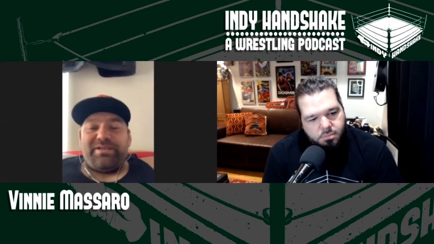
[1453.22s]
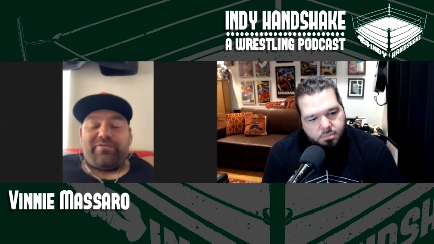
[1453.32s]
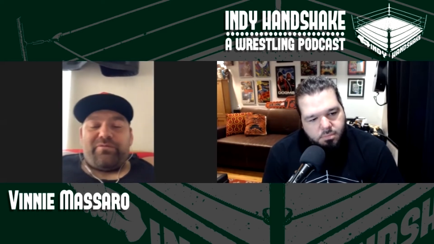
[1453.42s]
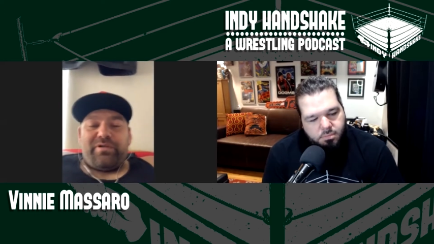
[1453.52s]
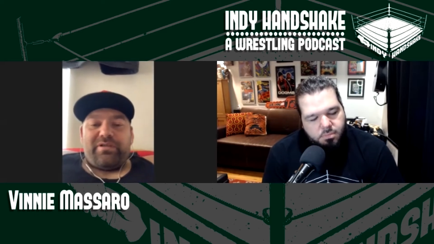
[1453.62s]

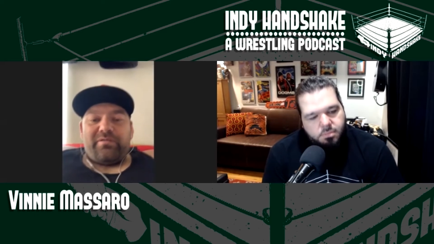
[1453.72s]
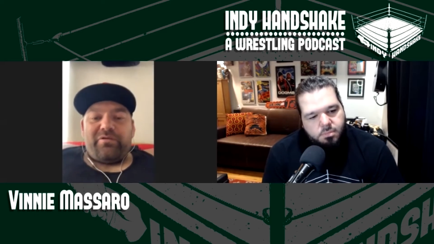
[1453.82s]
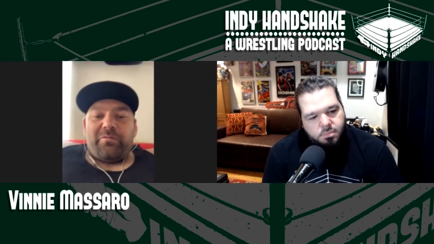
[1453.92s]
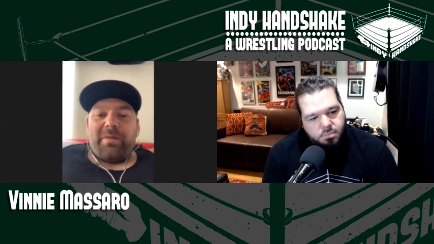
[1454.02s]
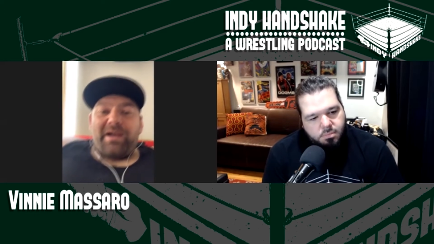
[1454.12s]
Speaker 1: doing.
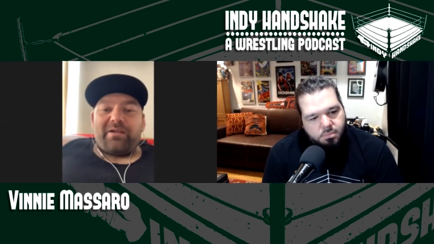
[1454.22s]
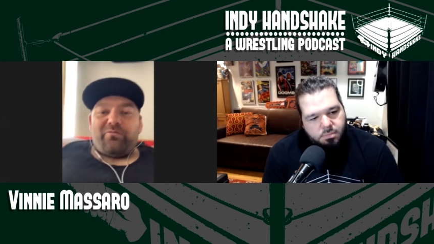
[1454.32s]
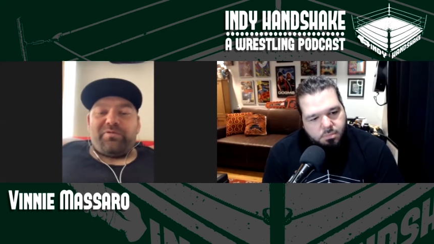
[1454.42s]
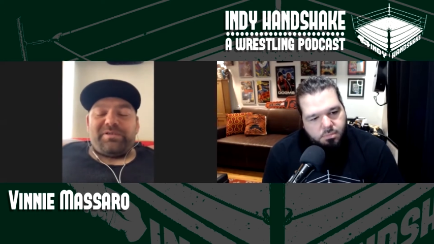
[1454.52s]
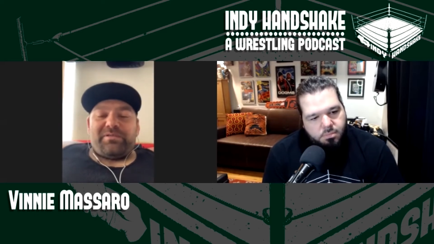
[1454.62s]
You know, Mike
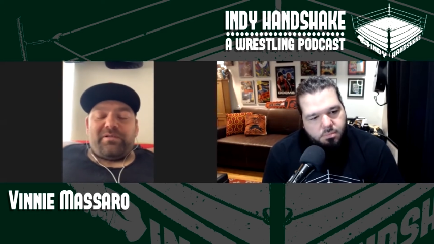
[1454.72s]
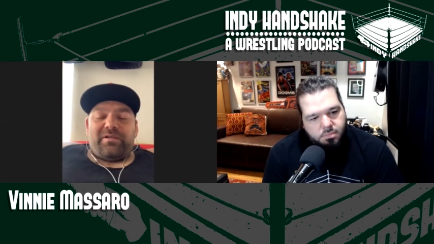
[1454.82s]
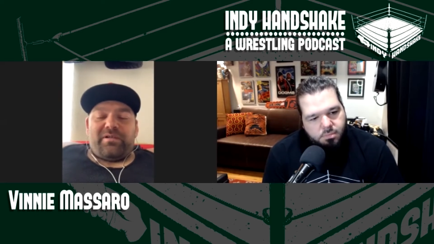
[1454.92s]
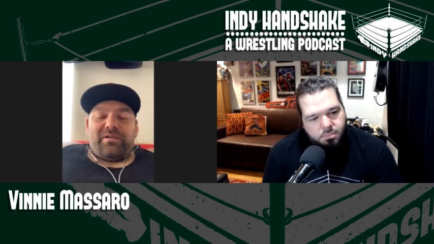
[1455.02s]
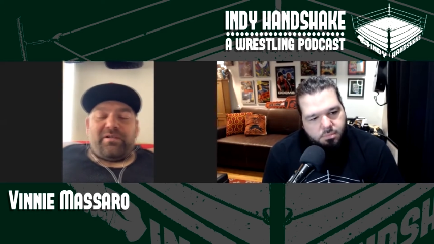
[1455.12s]
was
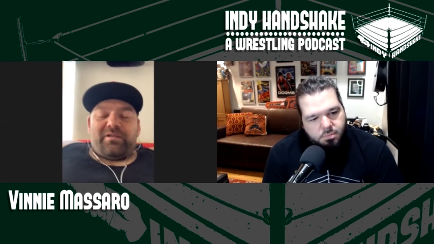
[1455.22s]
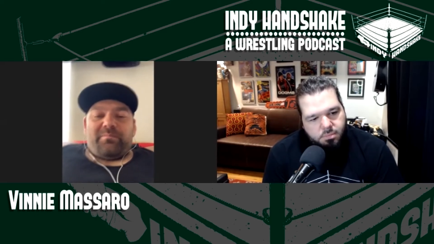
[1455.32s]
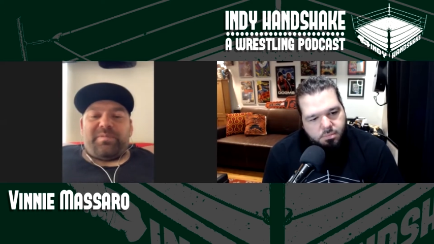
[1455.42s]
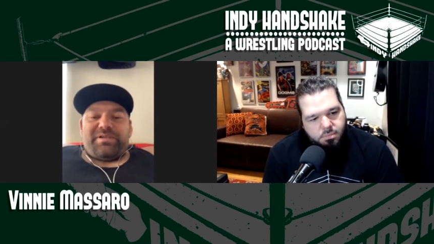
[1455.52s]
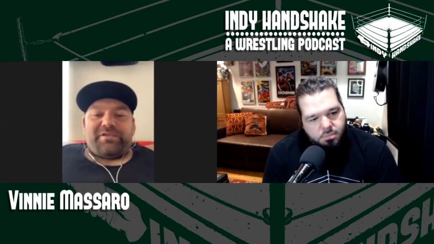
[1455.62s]

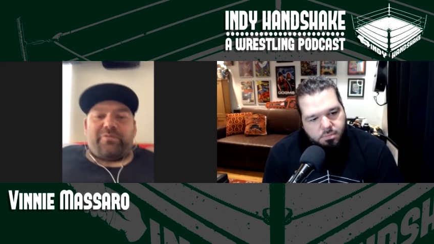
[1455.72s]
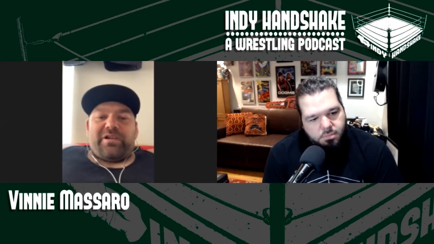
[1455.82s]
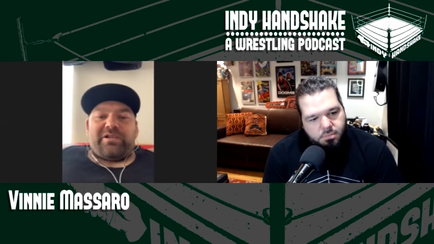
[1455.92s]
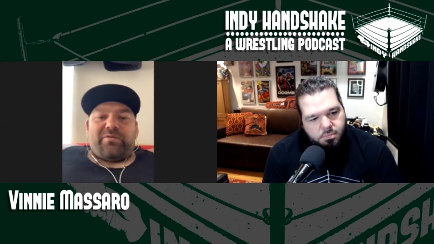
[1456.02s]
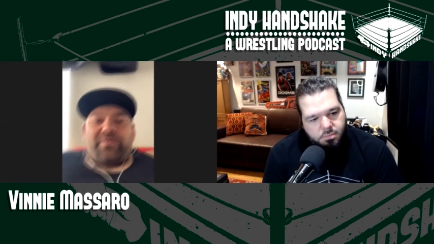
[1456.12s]
busy doing
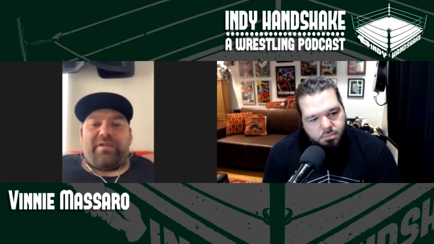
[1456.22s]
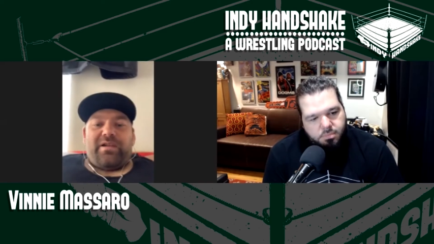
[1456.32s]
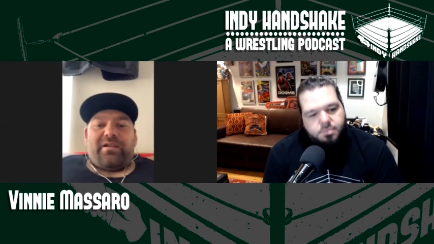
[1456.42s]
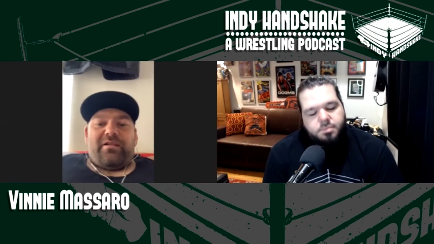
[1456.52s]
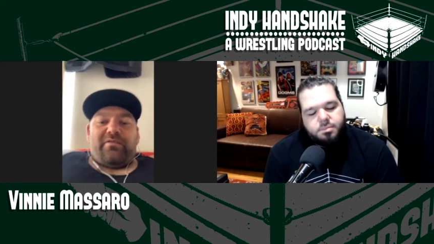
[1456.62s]
his own
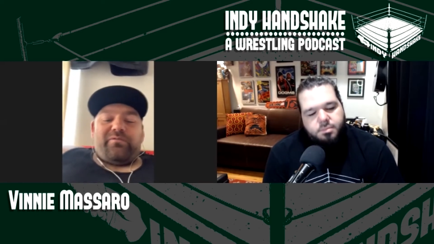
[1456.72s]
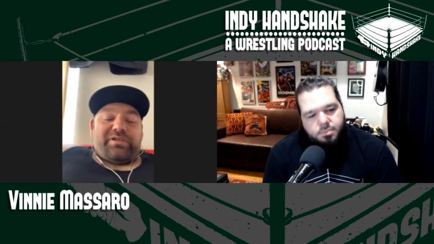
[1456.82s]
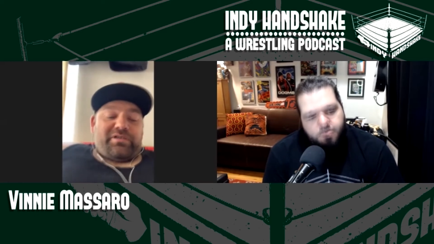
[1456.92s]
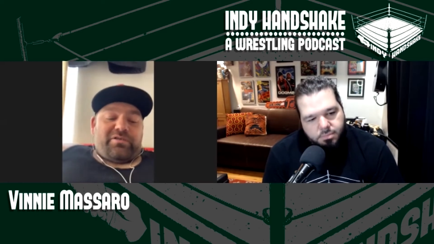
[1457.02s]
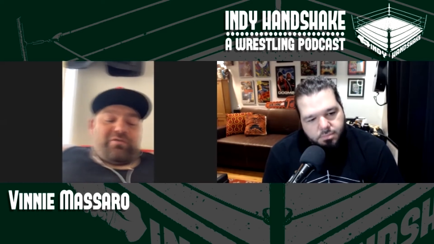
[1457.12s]
thing,
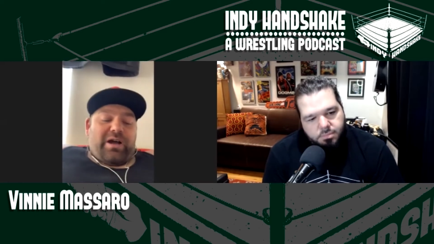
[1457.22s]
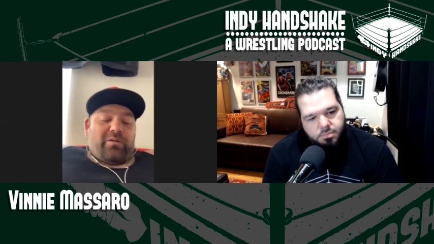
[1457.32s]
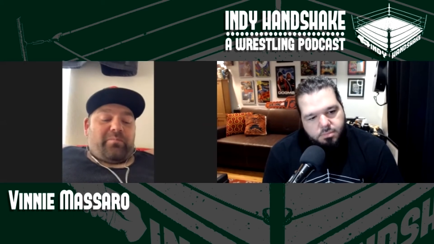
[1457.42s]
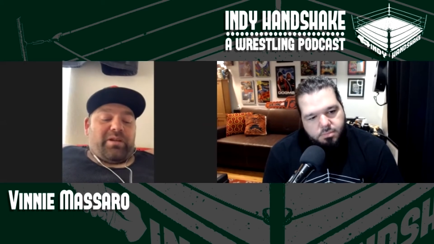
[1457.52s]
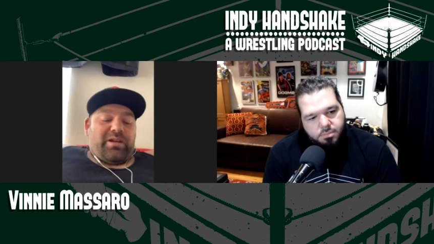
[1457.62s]
which you know I
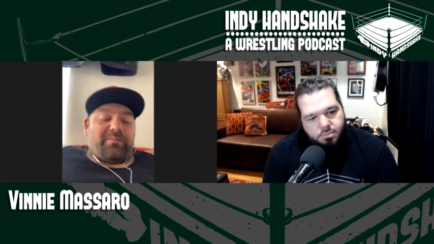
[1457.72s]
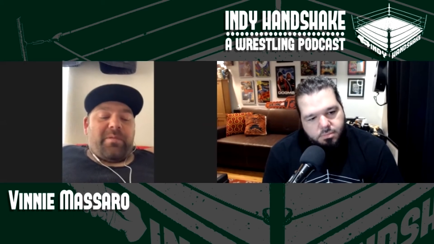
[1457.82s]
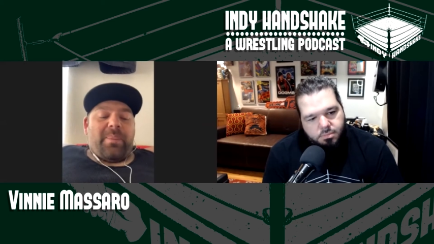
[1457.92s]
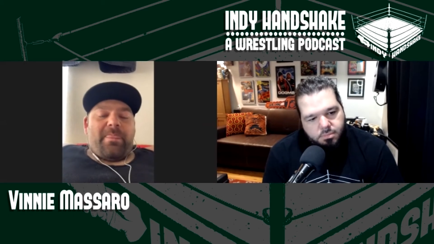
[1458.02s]
don't blame.